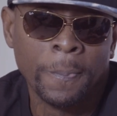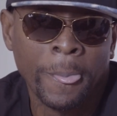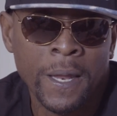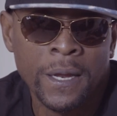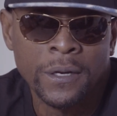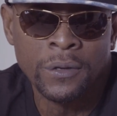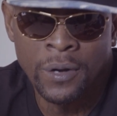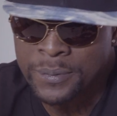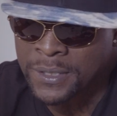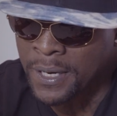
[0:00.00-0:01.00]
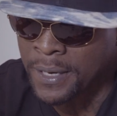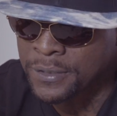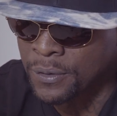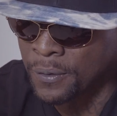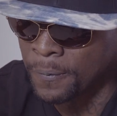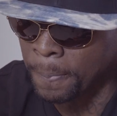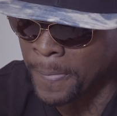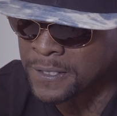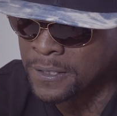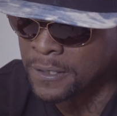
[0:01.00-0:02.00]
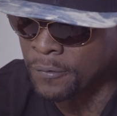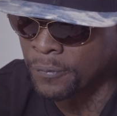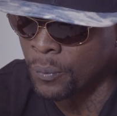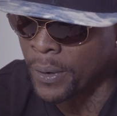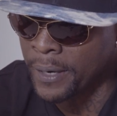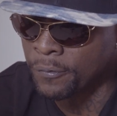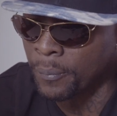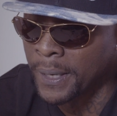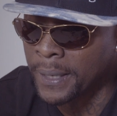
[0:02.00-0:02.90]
Gotcha. You know what I'm saying? So it's a different way for me.